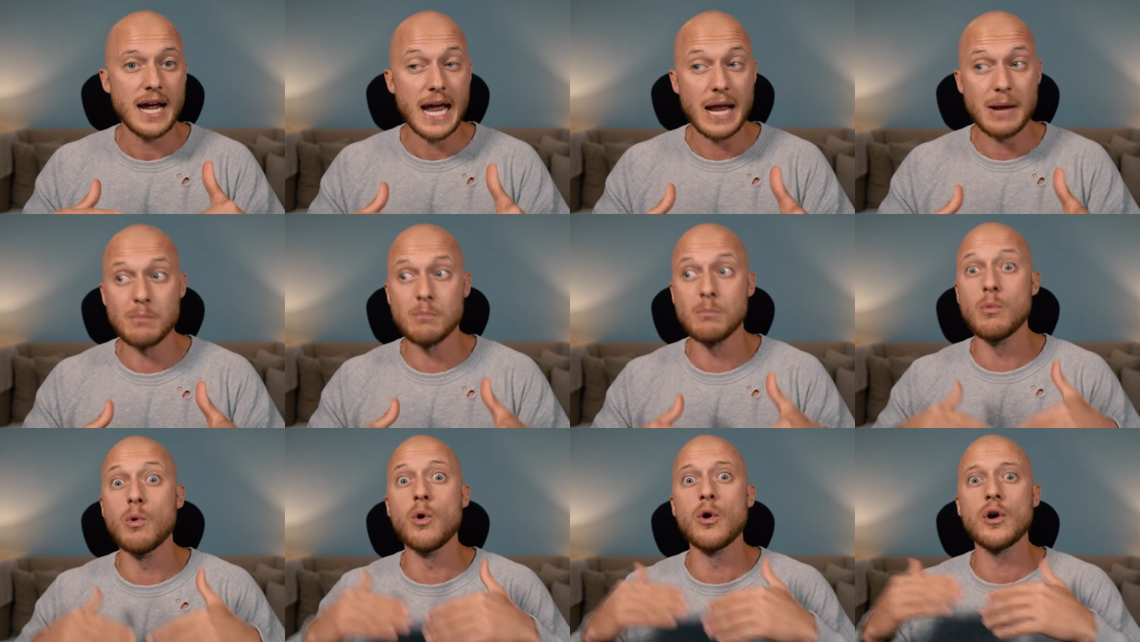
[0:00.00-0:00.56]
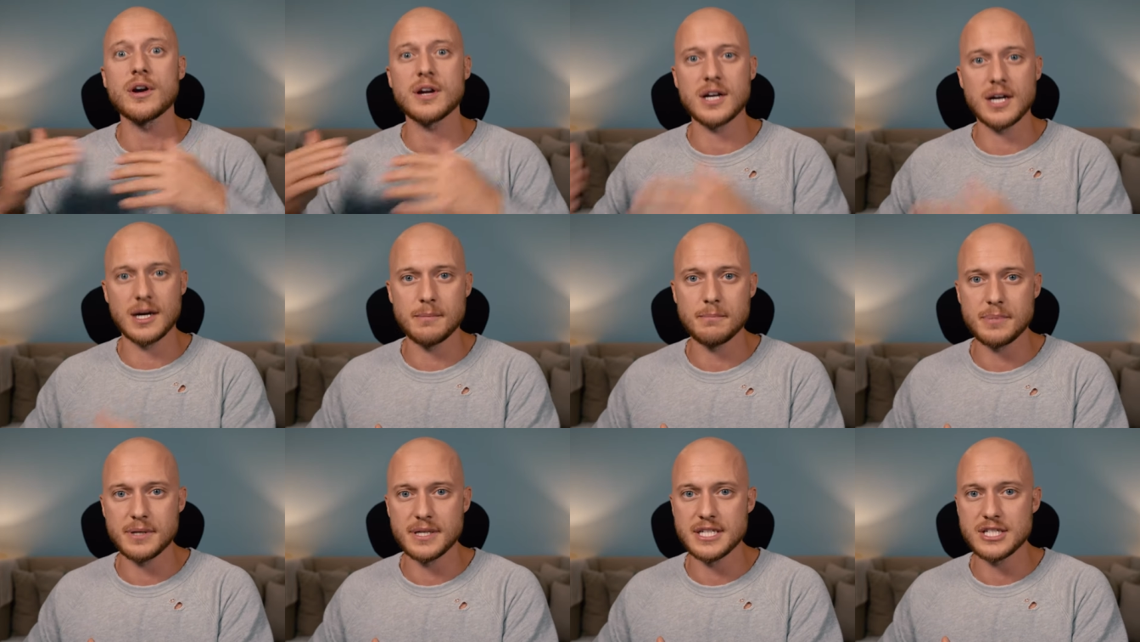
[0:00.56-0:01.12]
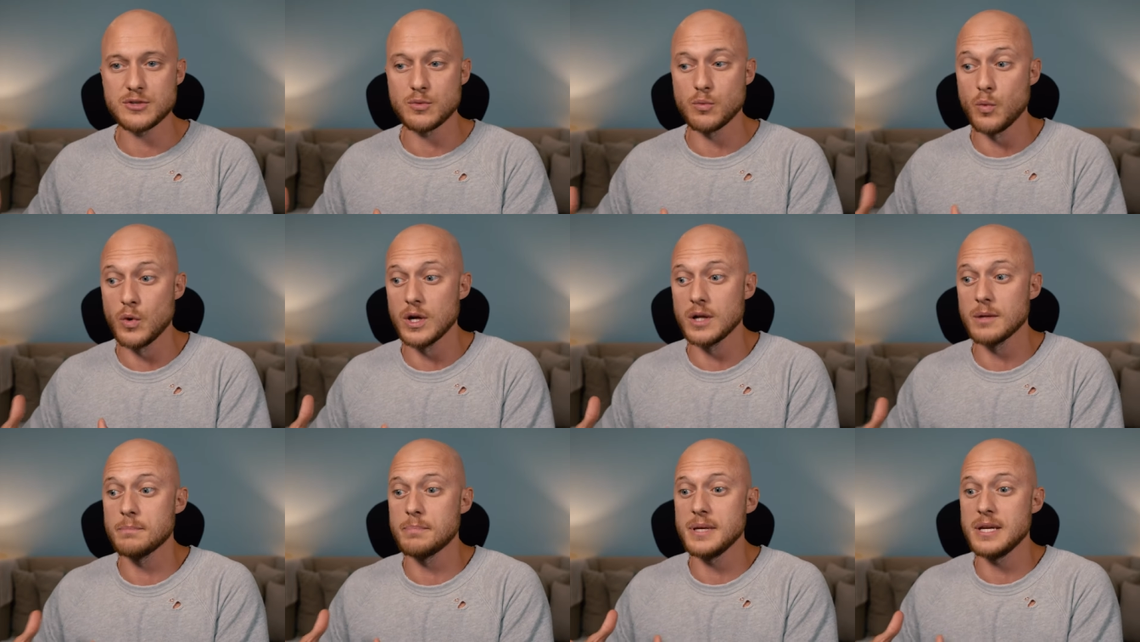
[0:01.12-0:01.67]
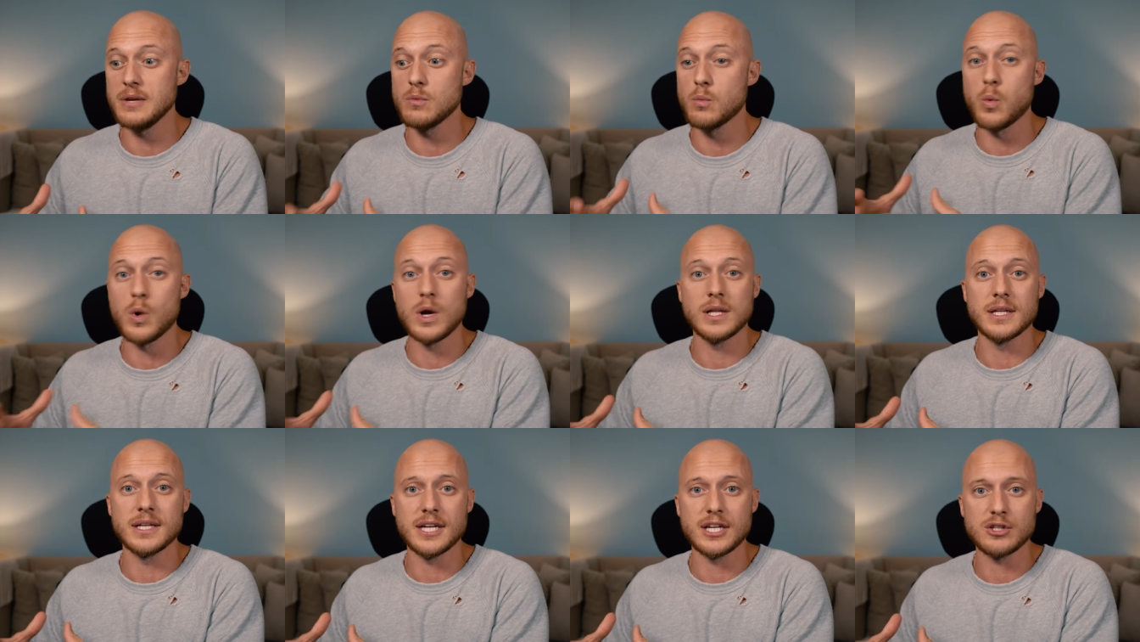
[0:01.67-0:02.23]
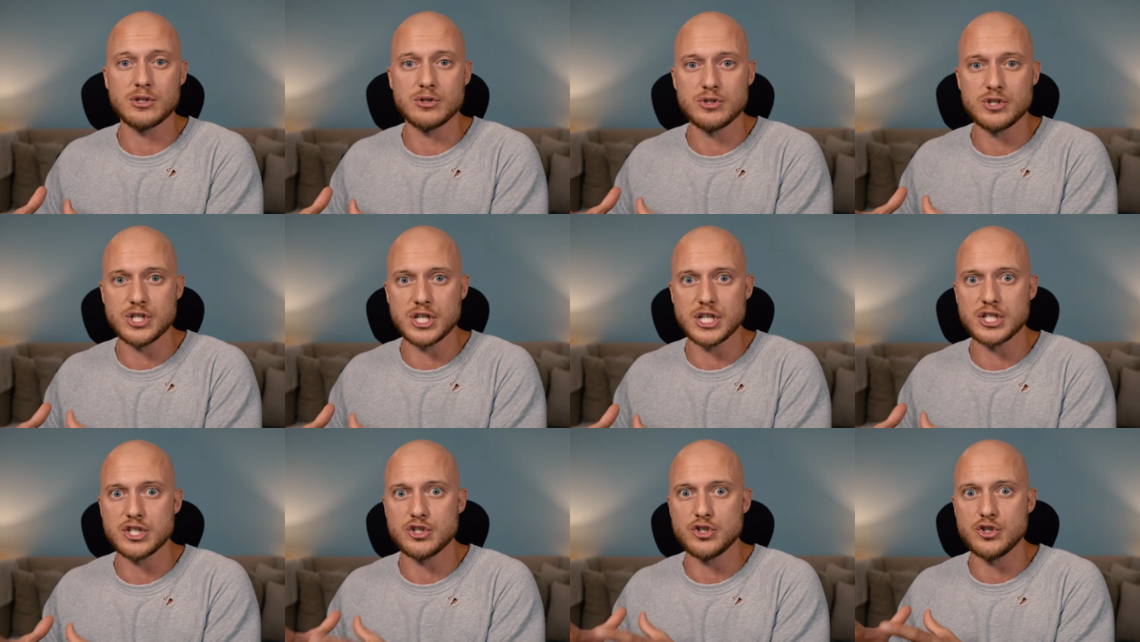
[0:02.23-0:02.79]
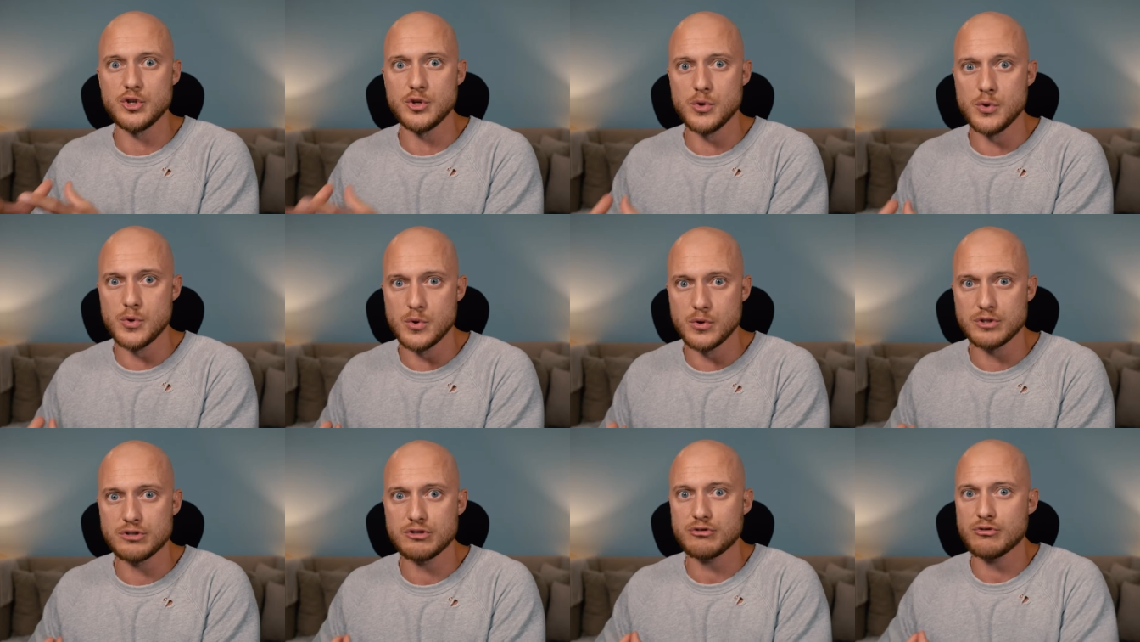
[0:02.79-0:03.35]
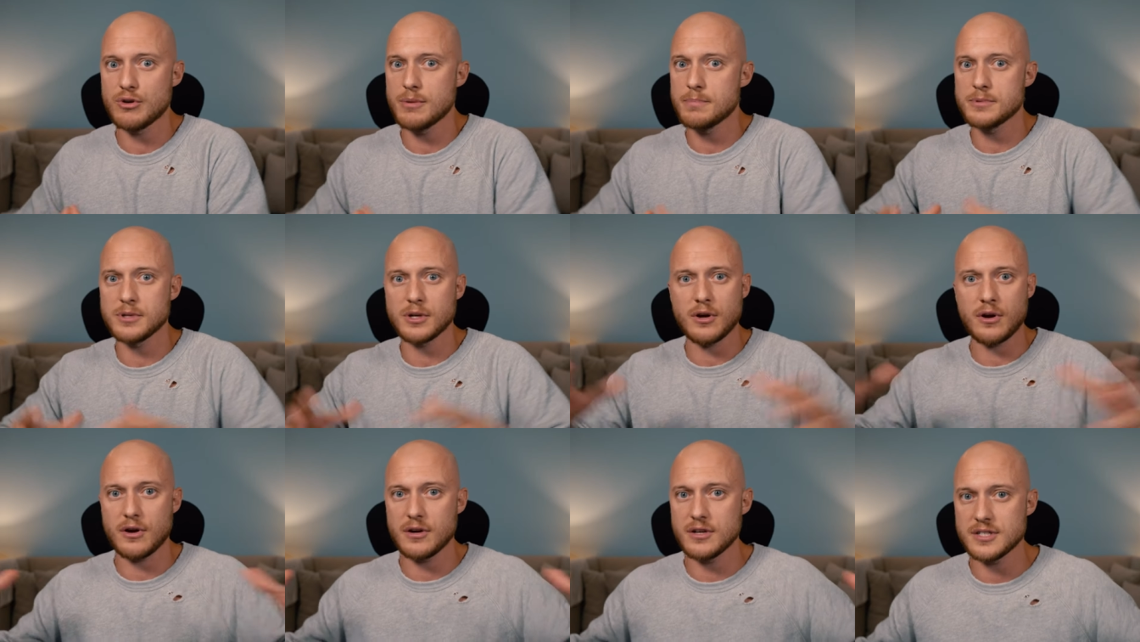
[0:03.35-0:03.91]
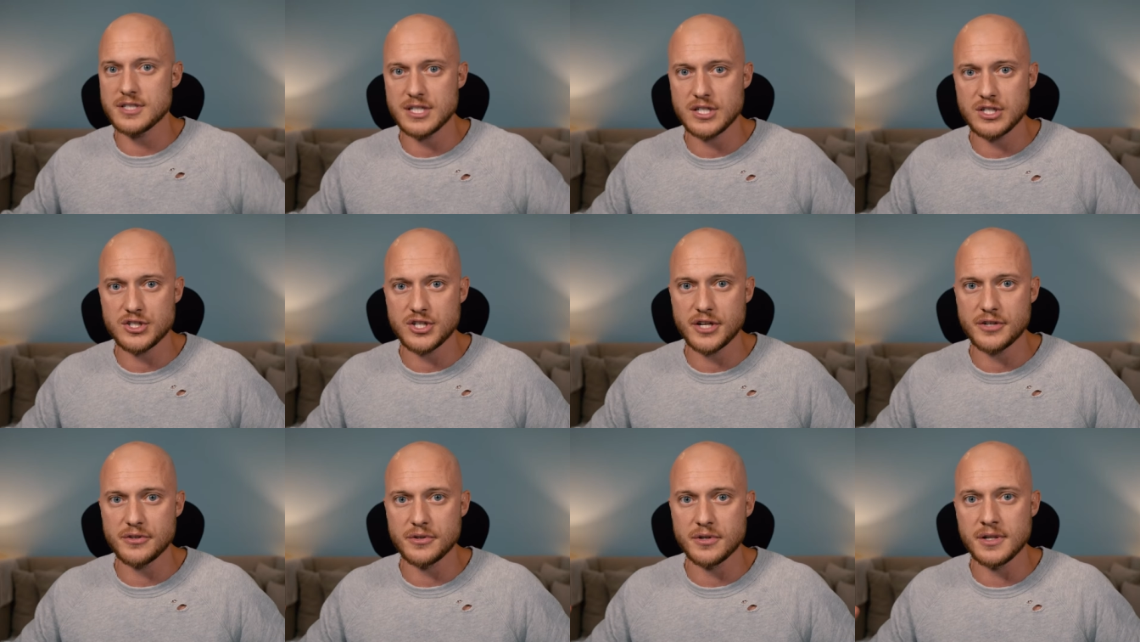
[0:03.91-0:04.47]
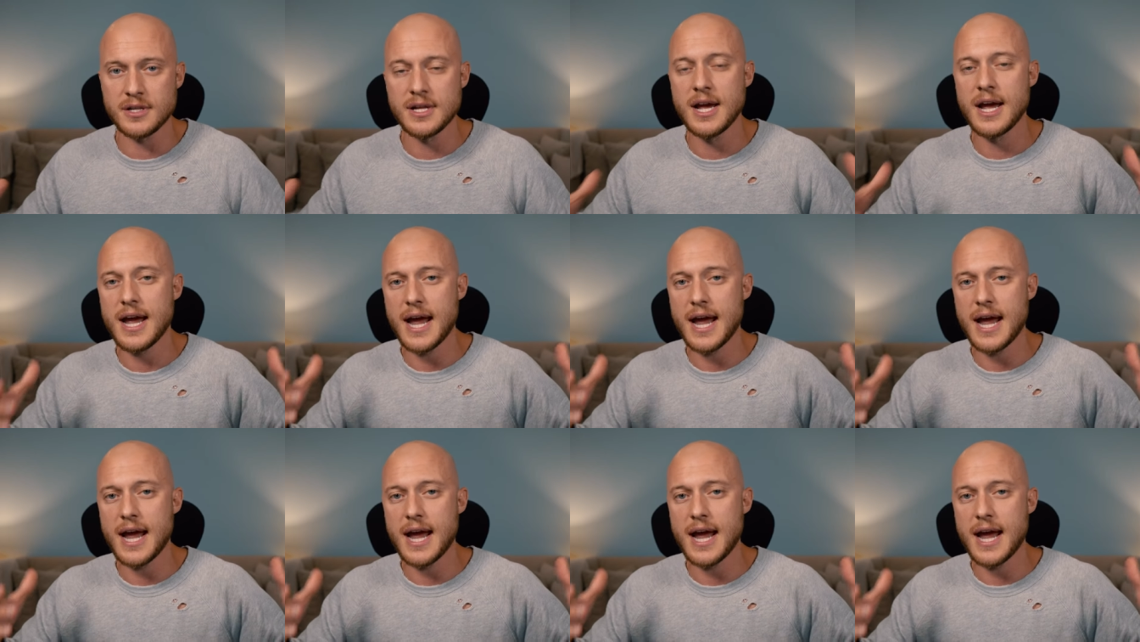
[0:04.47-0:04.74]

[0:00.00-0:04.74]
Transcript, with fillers: and more companies will be willing to just use cryptocurrency in general